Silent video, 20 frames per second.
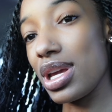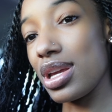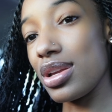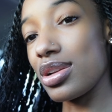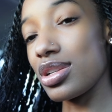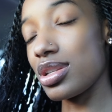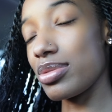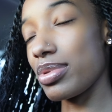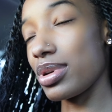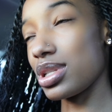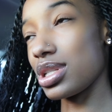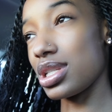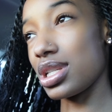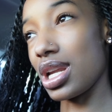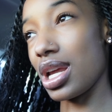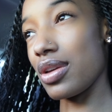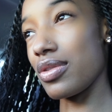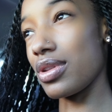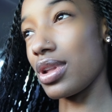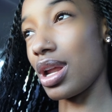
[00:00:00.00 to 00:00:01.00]
You're supposed to
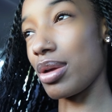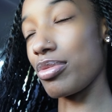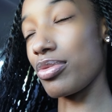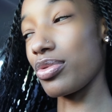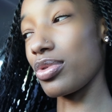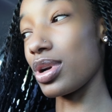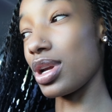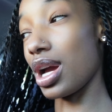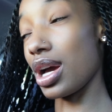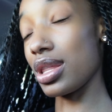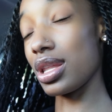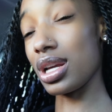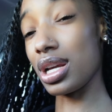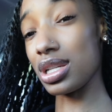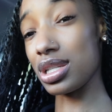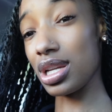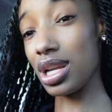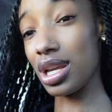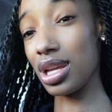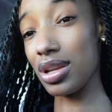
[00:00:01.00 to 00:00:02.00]
shave the night before. Y'all think I
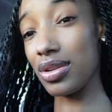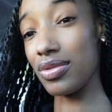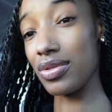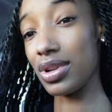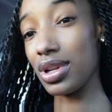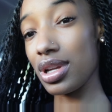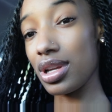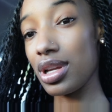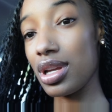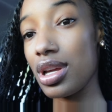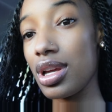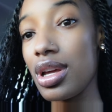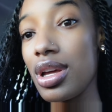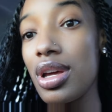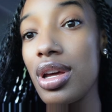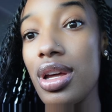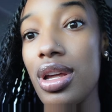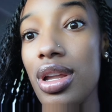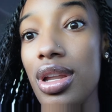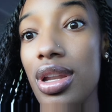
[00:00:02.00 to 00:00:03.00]
shaved?
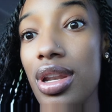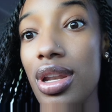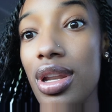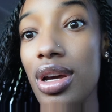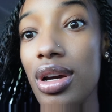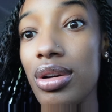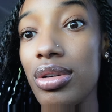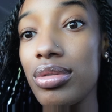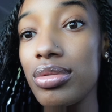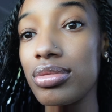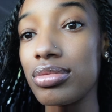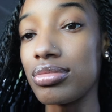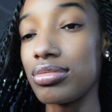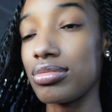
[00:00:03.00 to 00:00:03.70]
No.